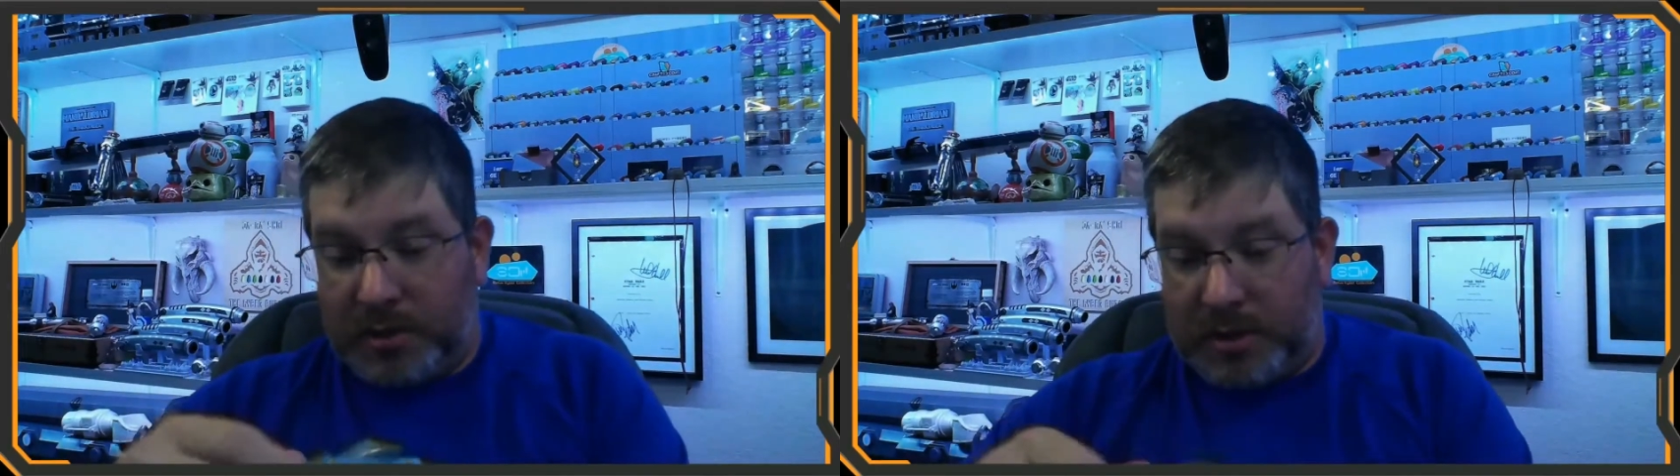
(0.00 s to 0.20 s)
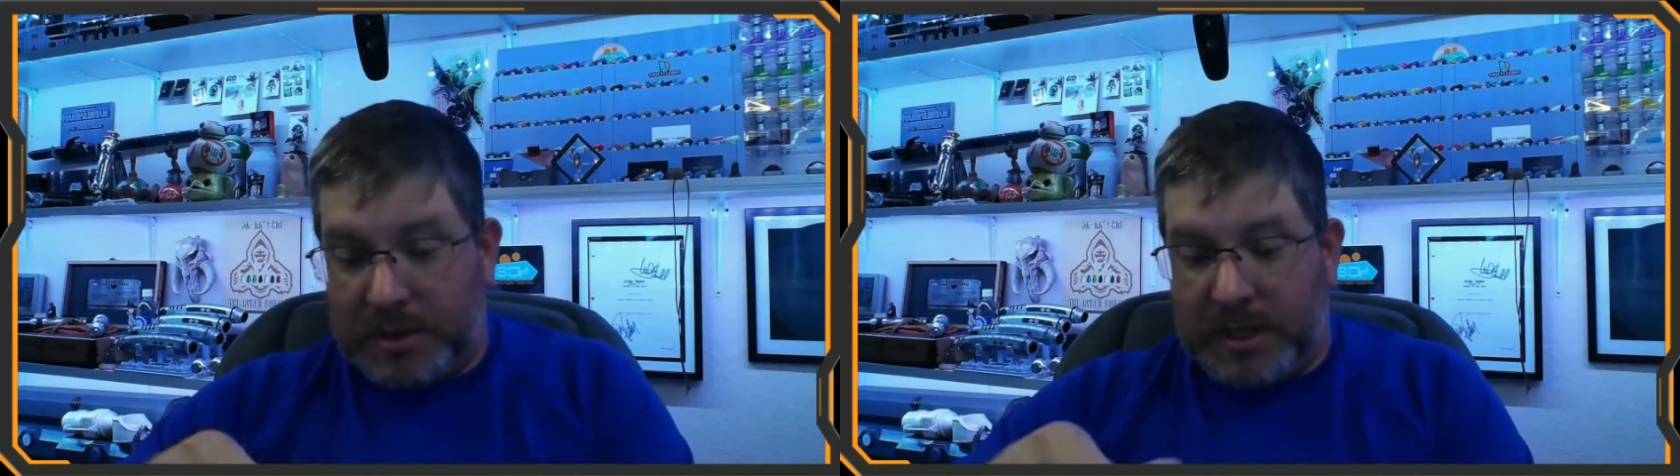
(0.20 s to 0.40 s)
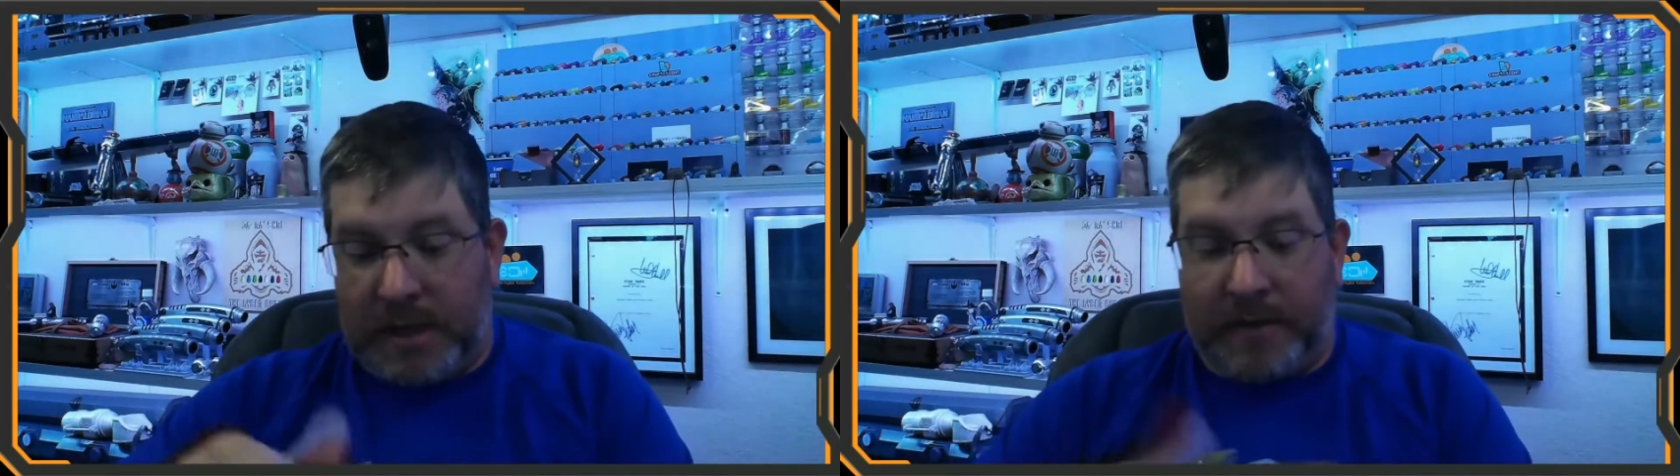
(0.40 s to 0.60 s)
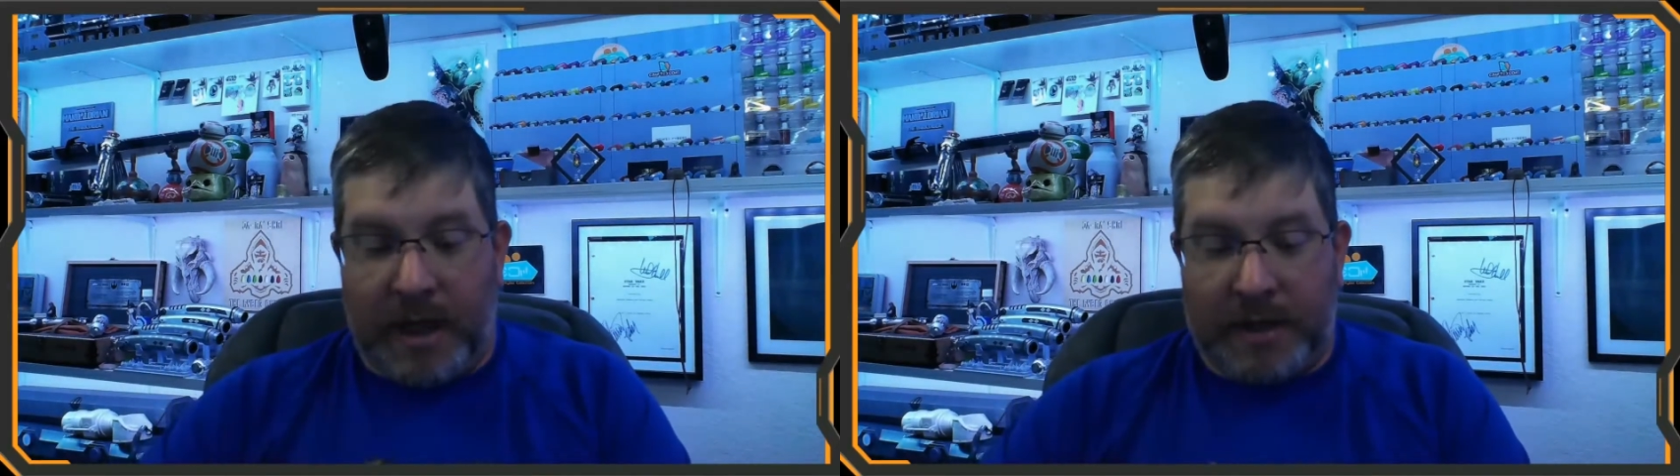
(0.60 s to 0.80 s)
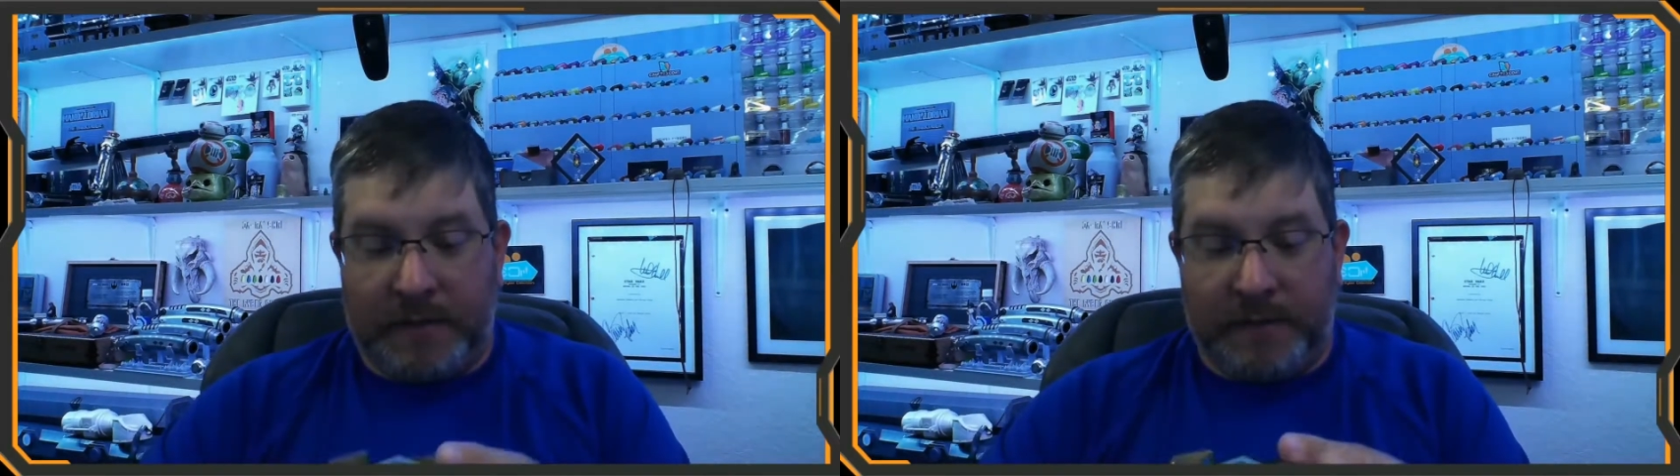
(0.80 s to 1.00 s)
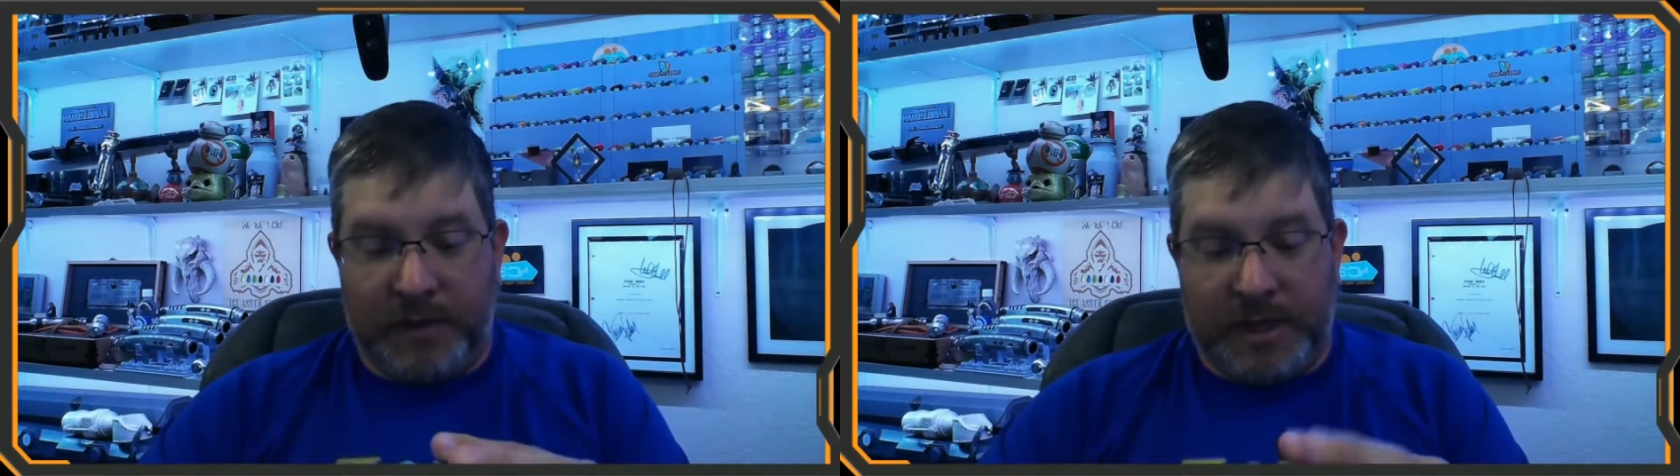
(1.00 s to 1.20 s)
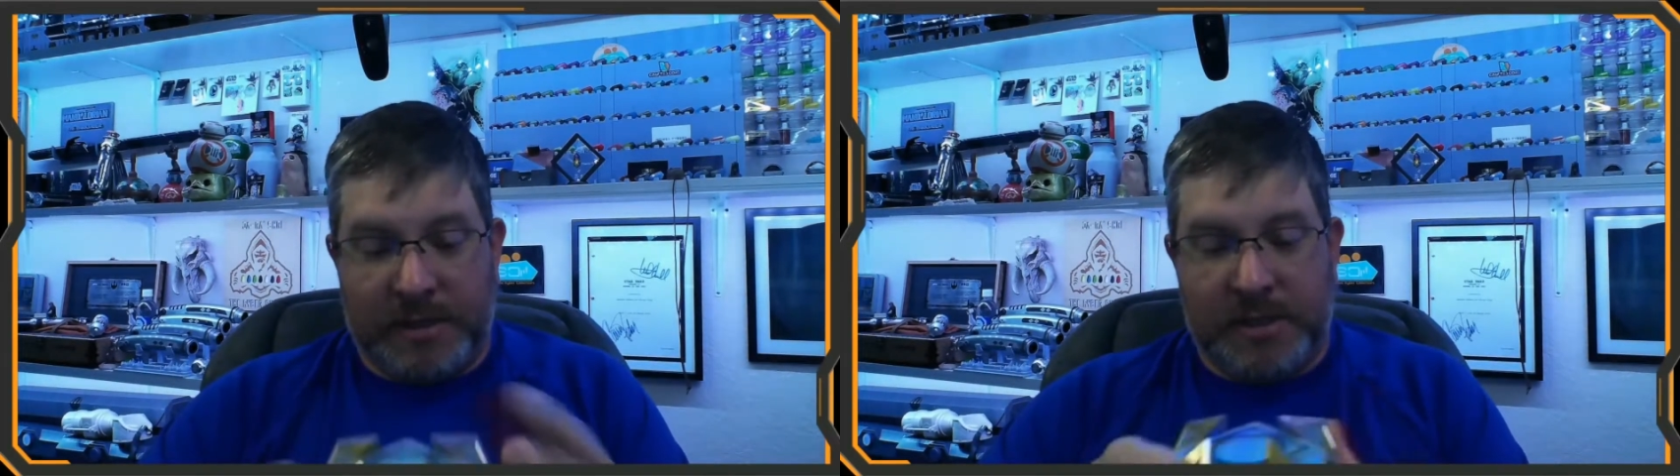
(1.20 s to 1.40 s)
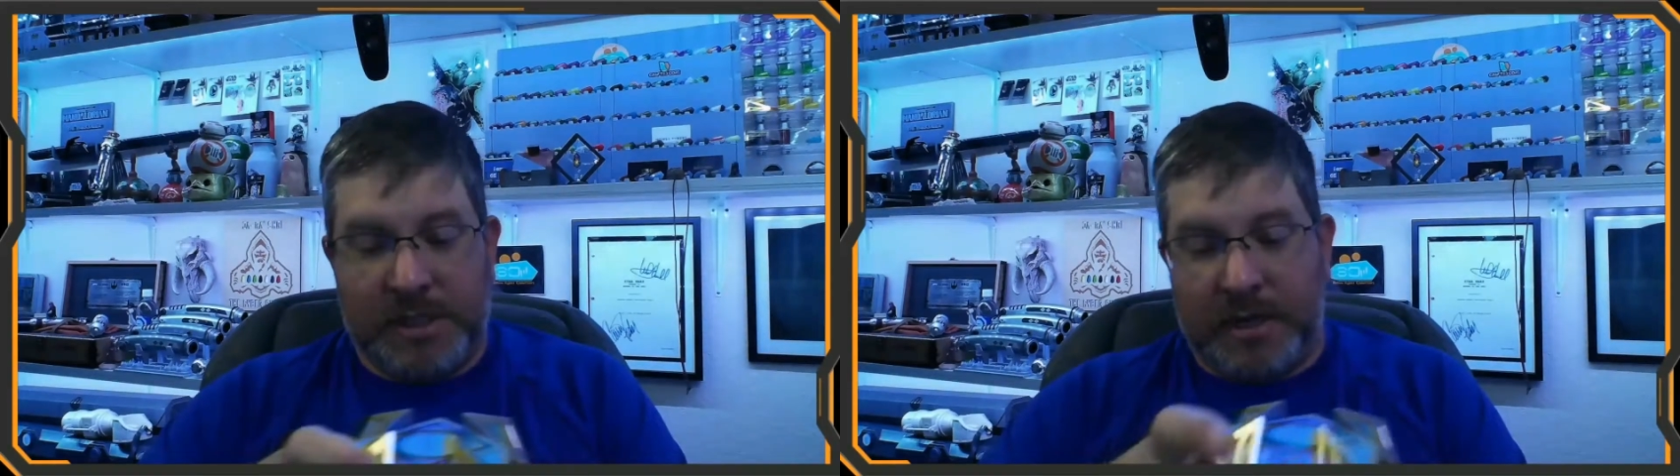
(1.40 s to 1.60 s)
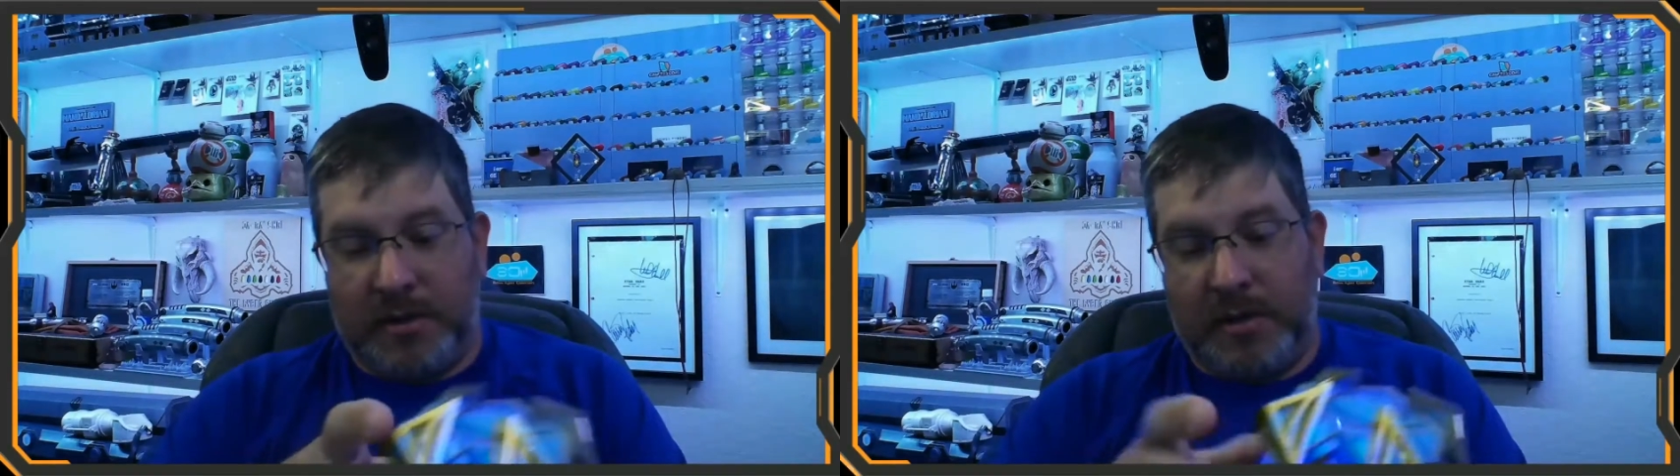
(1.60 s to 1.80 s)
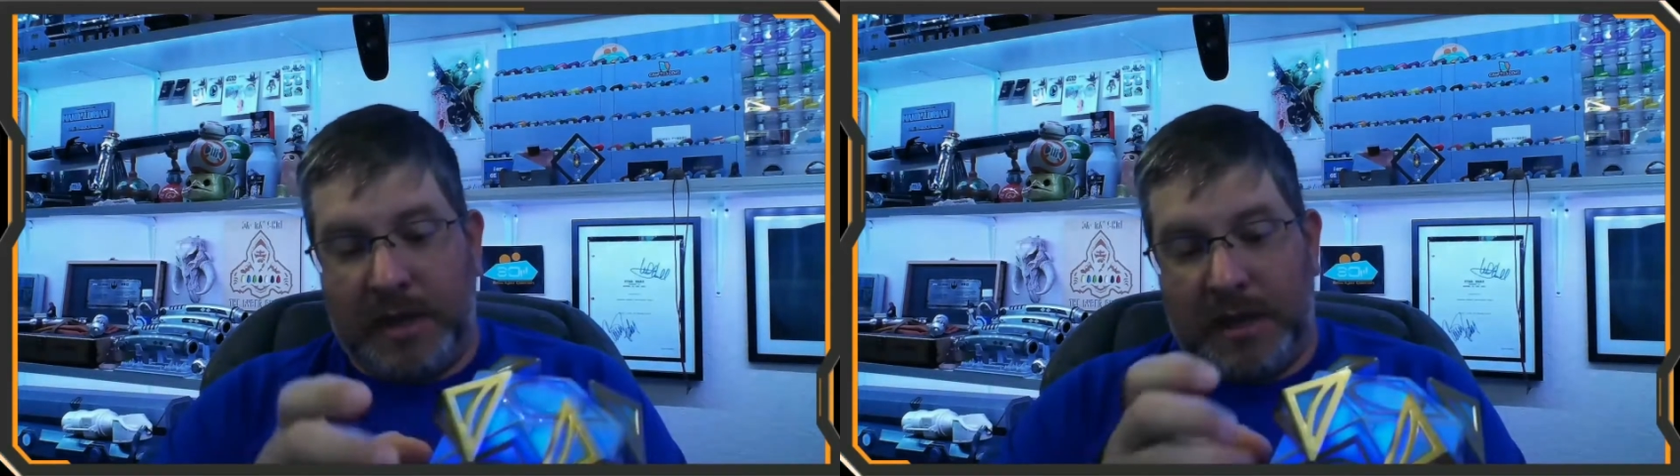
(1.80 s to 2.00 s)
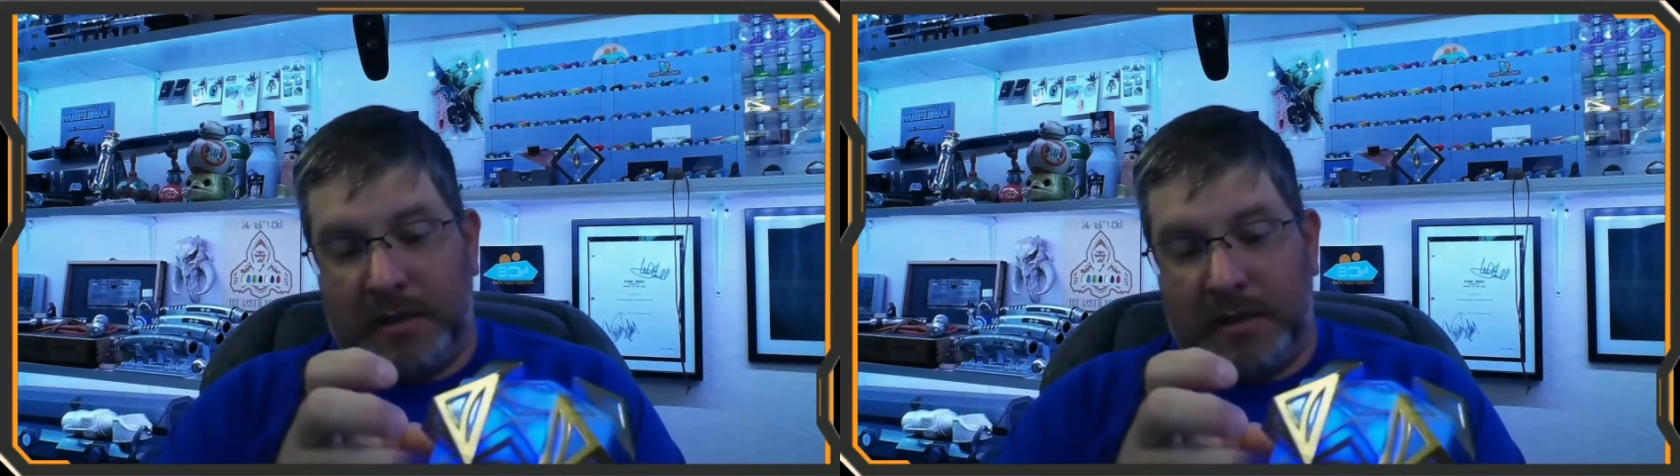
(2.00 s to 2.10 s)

because I did forget to check on that.